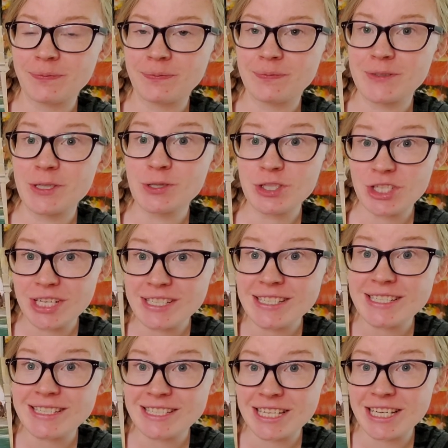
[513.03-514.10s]
So
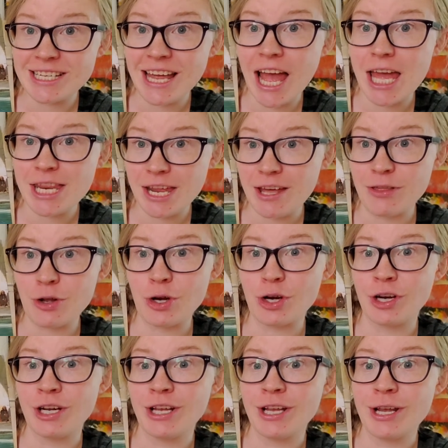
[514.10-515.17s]
Jesus did
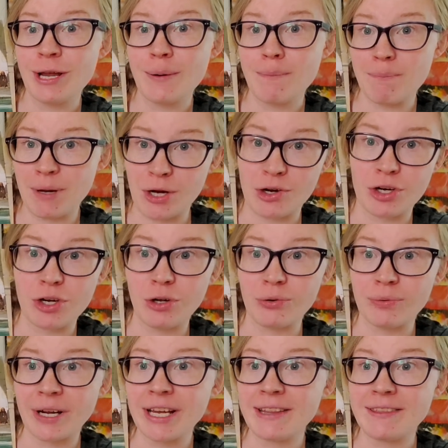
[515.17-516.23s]
another miracle,
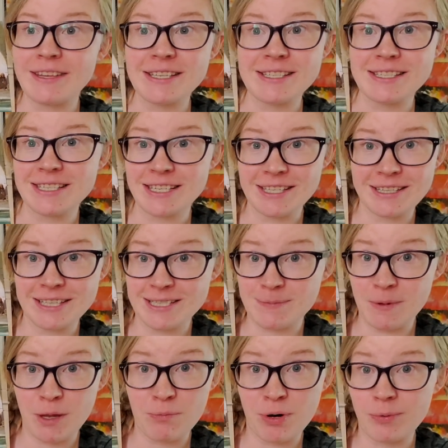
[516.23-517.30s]
right? This this
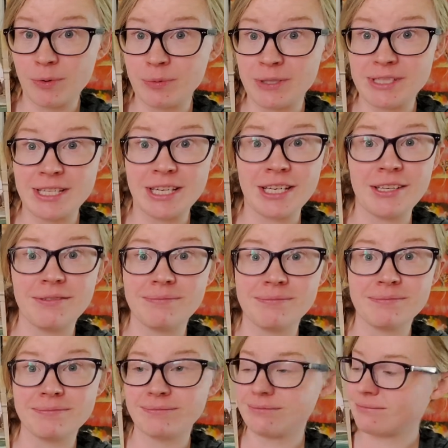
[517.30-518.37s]
man probably didn't
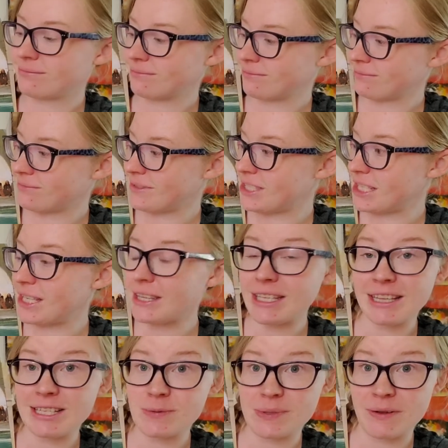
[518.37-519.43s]
didn't
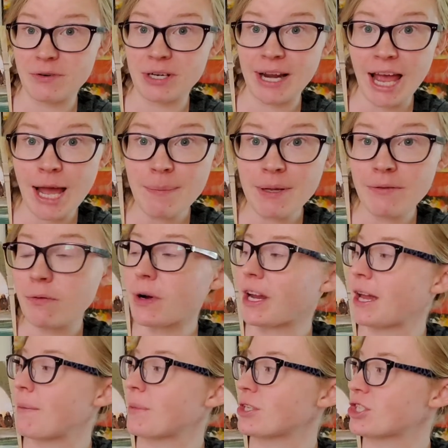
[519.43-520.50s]
think this was ever going to happen for
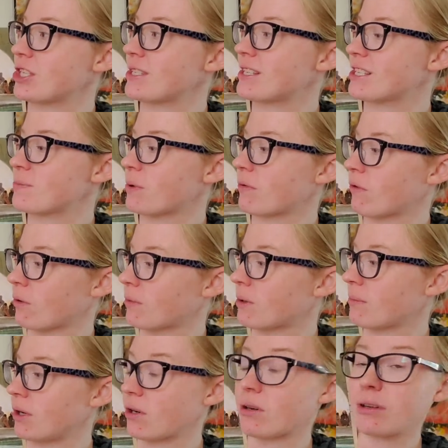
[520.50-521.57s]
him, but Jesus performed a
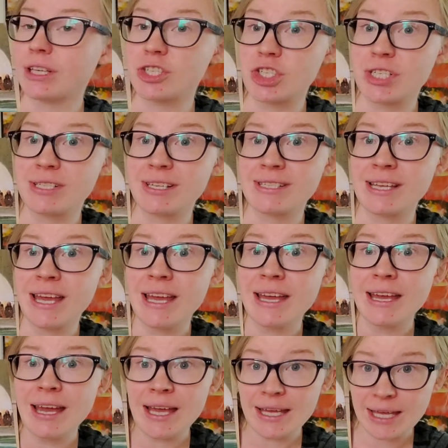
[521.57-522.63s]
miracle. And Jesus
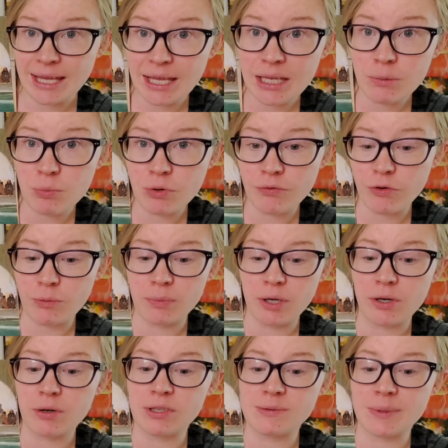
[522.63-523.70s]
can perform
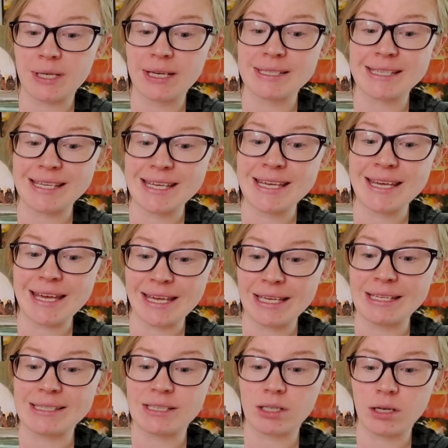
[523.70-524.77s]
miracles because he
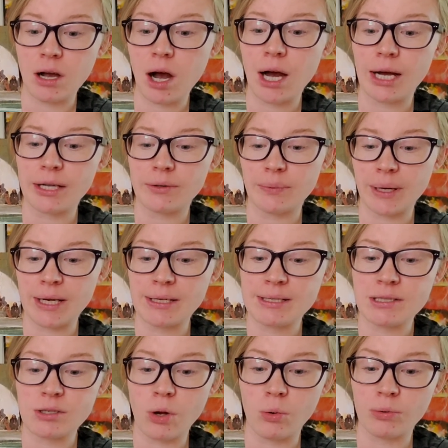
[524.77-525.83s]
is God, right?
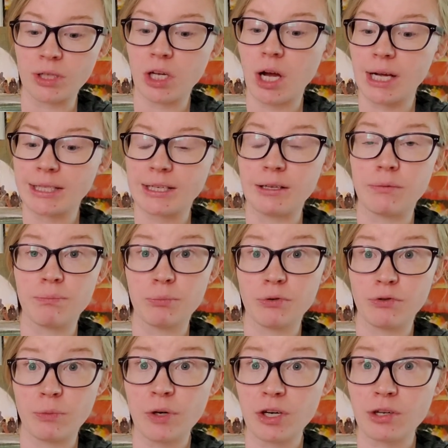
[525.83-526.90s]
Only God can
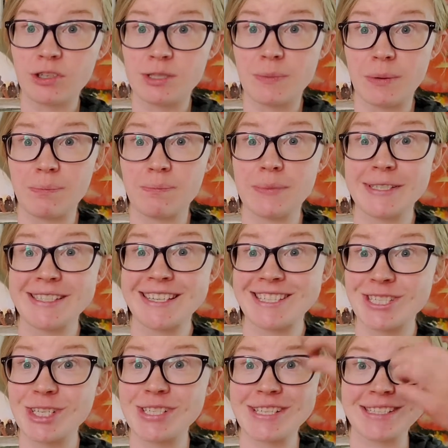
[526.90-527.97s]
perform miracles, but
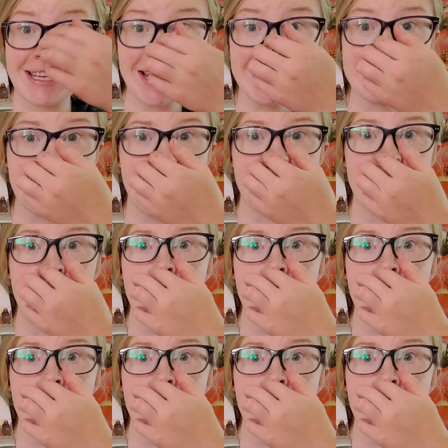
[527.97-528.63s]
since Jesus is God,